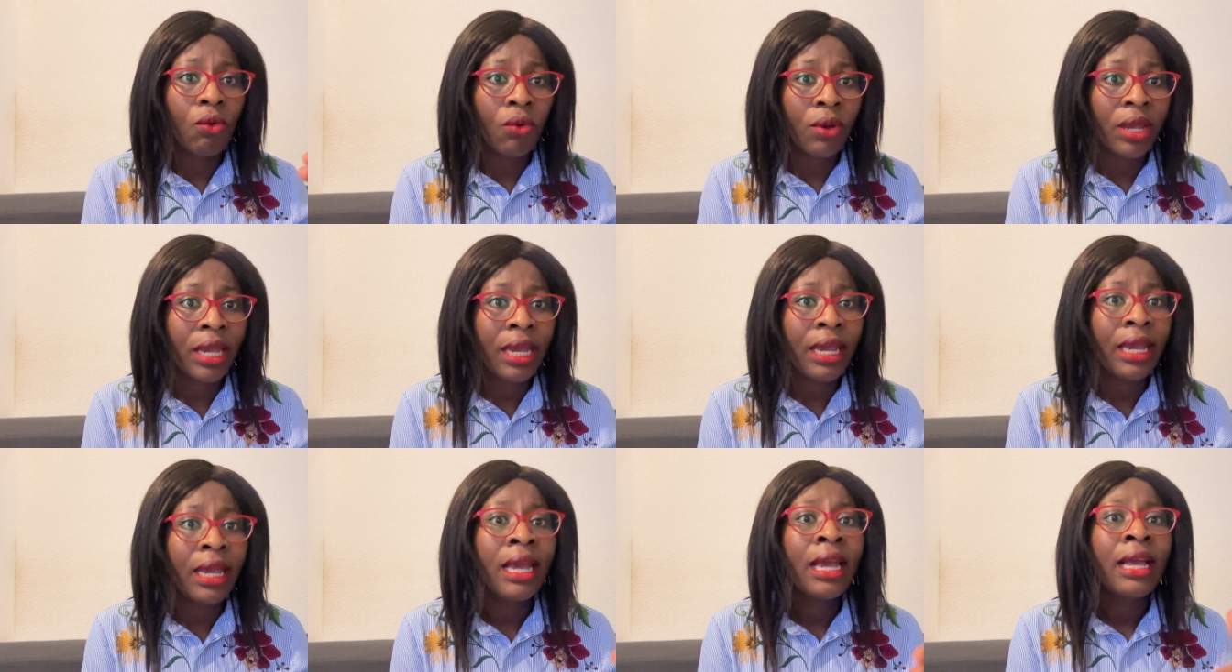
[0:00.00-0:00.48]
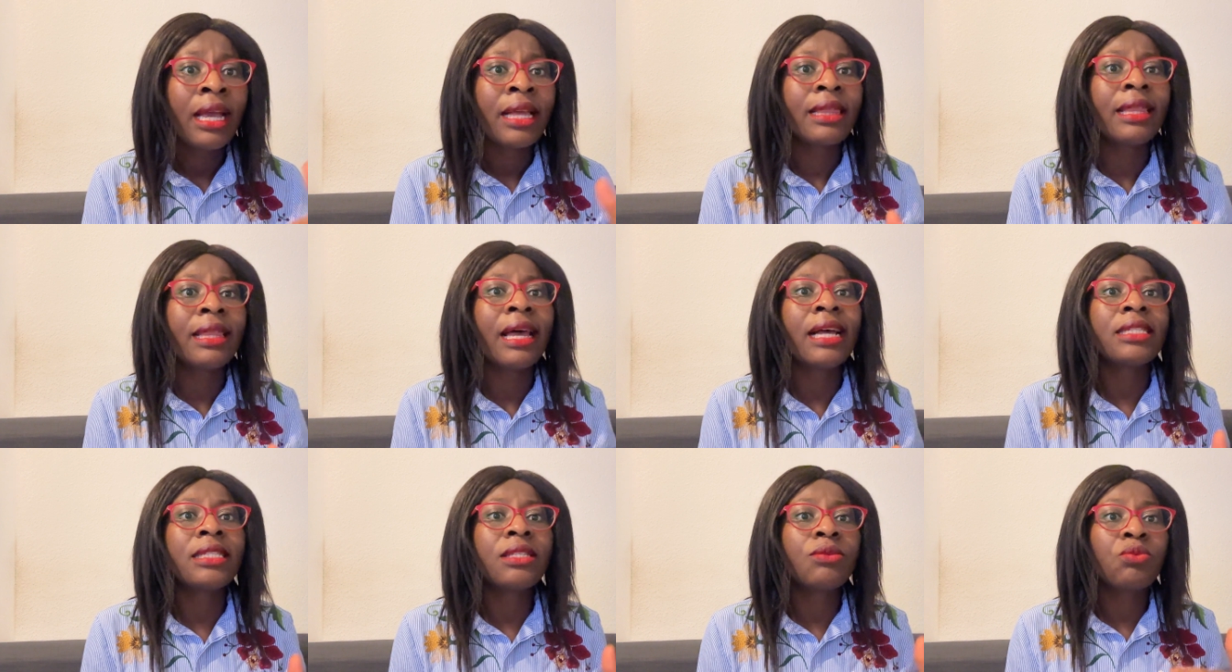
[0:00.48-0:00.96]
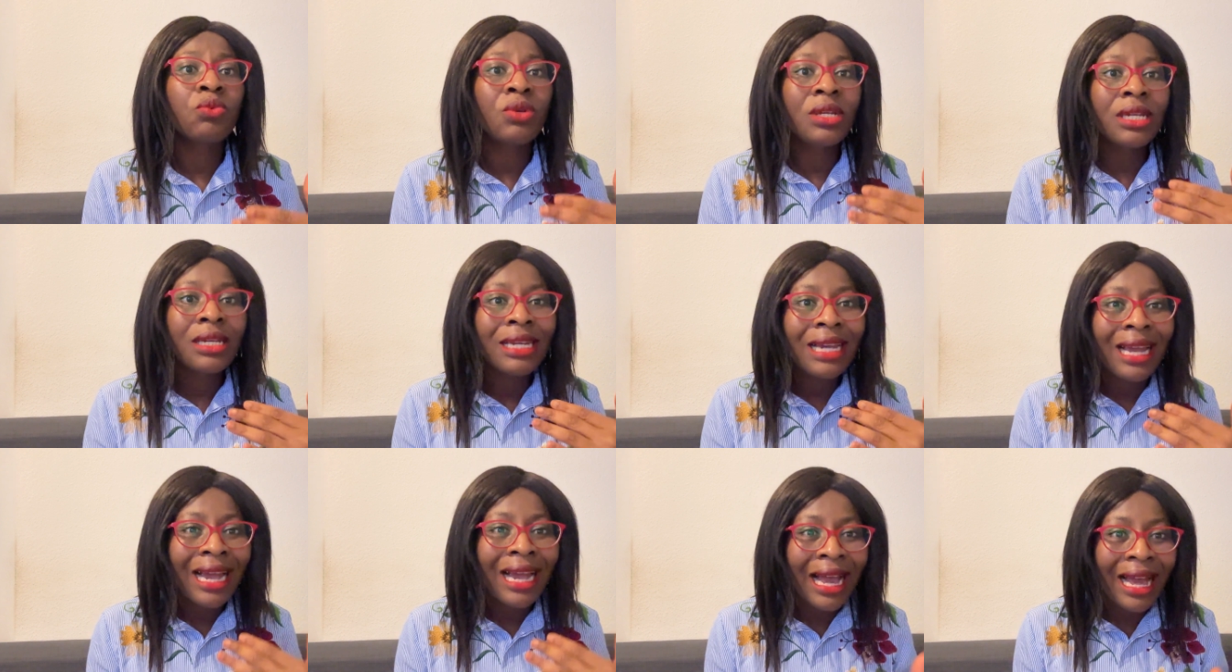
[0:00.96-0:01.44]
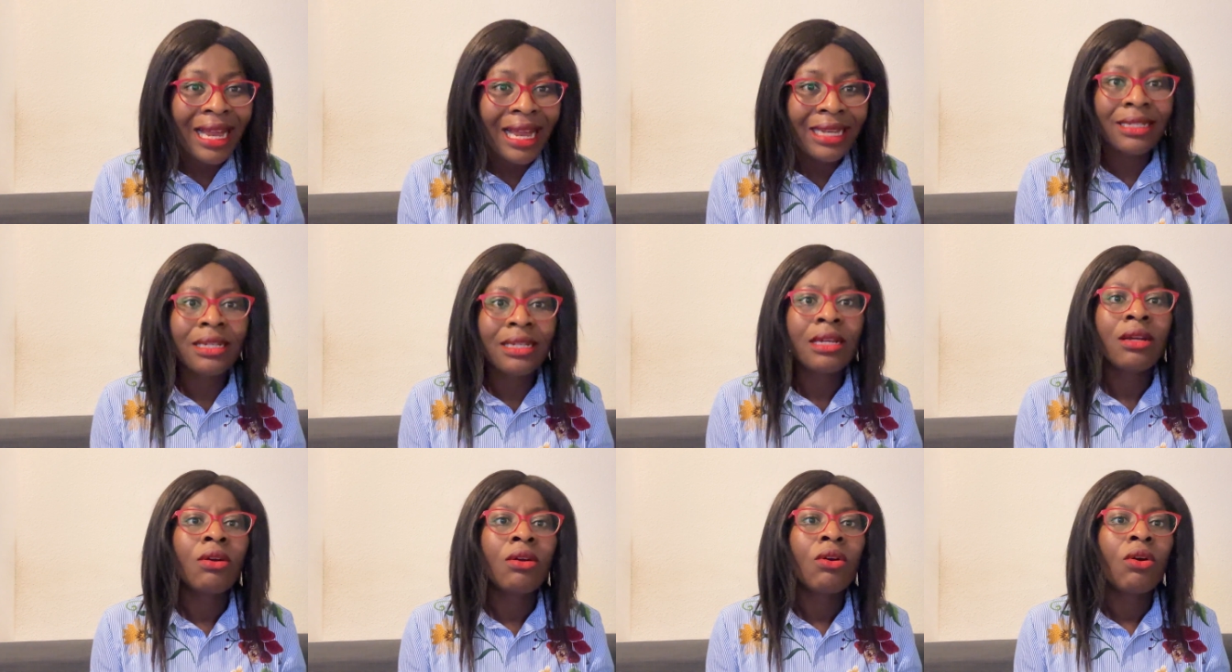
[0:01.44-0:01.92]
okay, that we
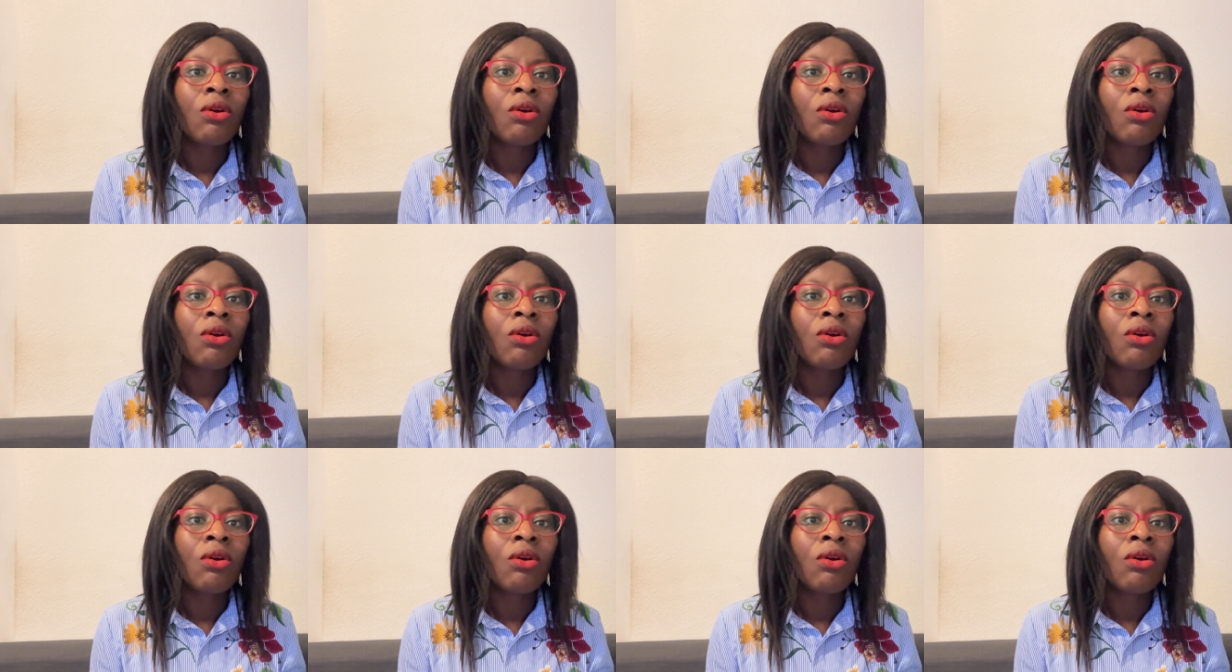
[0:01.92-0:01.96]
can